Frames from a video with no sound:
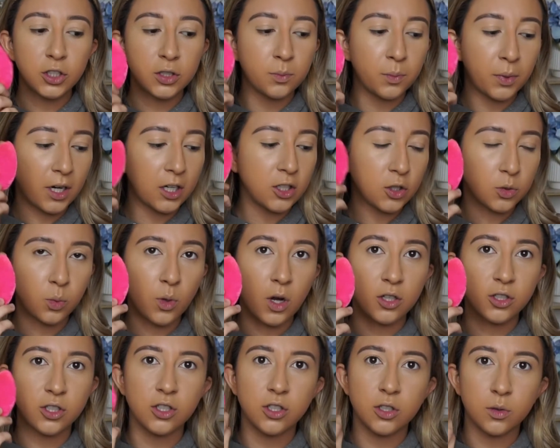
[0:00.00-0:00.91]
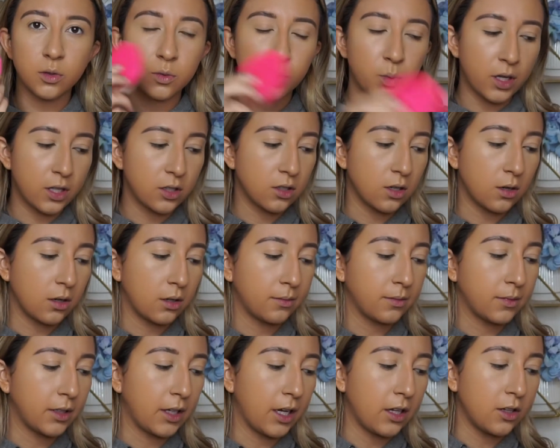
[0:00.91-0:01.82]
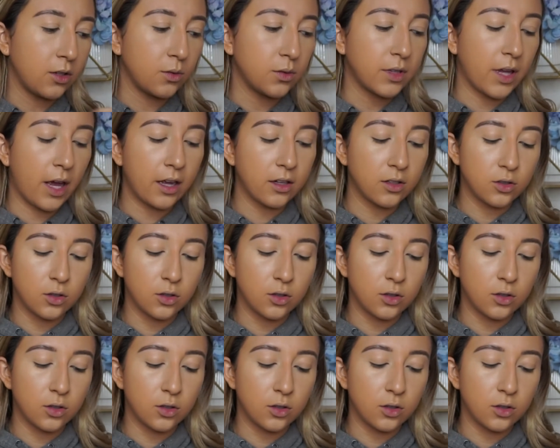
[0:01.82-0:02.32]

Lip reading: but I just washed it so it's wet, so I can't use that.